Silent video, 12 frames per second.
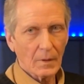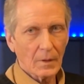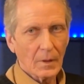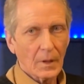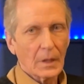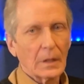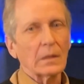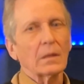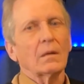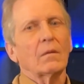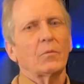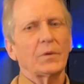Well,
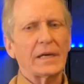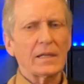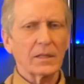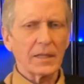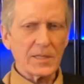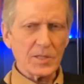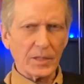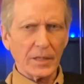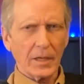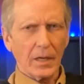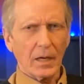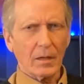yeah, Leslie
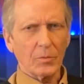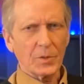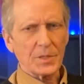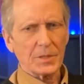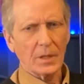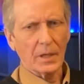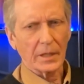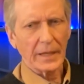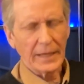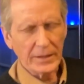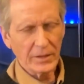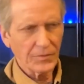was
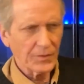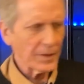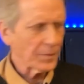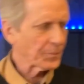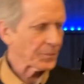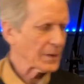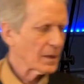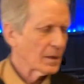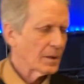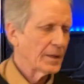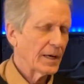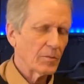kind of
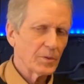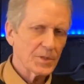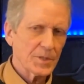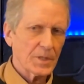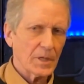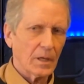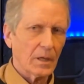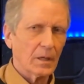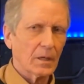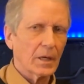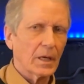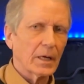that was
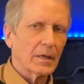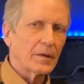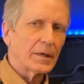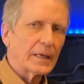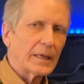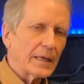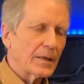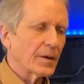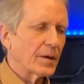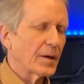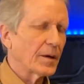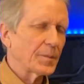
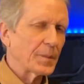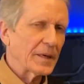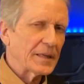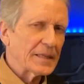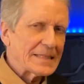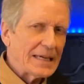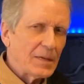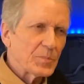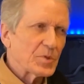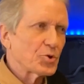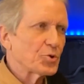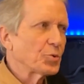an
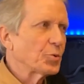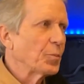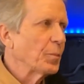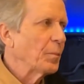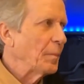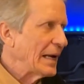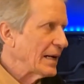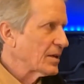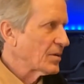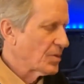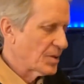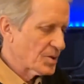attempt to
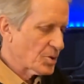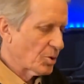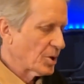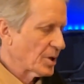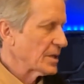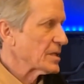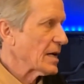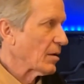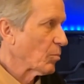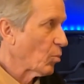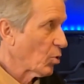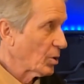make this organ
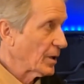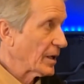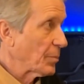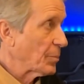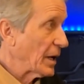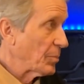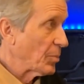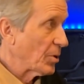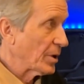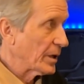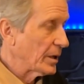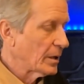sound more like a pipe
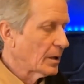organ.